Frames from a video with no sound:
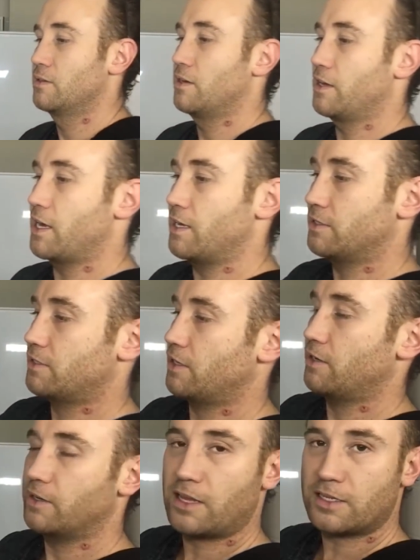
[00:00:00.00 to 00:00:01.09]
Okay, so
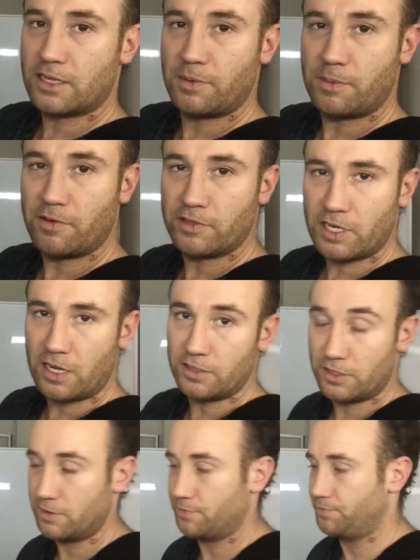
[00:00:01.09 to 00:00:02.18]
that's going to be a bit of a challenge.